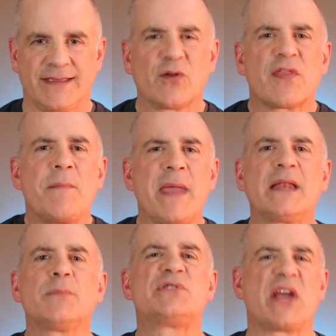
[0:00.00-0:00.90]
You know, the
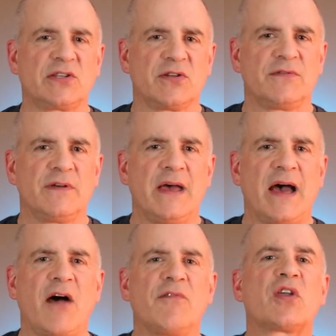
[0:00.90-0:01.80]
main objective
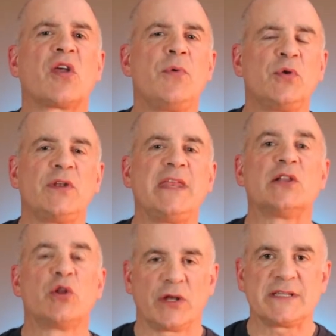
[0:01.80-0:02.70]
of community
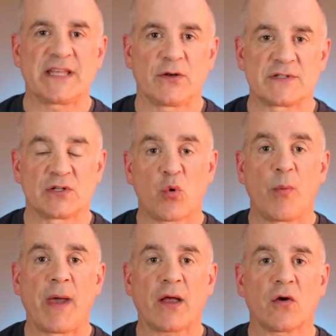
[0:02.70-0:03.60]
learning centers in
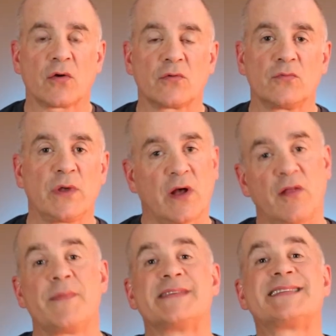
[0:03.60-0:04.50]
Quebec, or we call
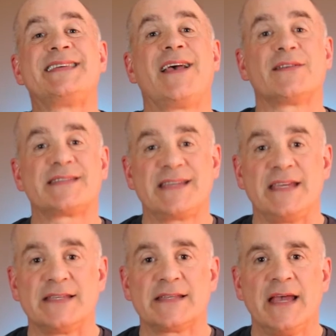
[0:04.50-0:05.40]
them the
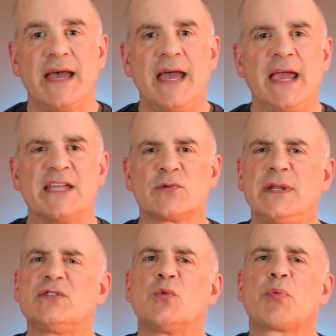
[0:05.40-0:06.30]
CLCs, is
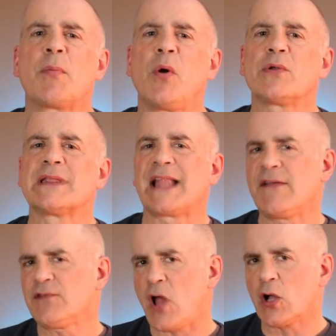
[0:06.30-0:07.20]
really to promote
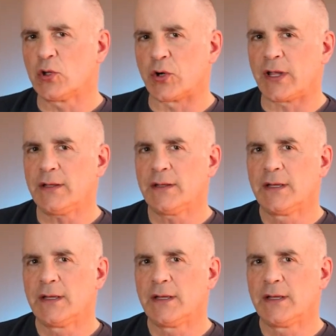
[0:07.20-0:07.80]
lifelong learning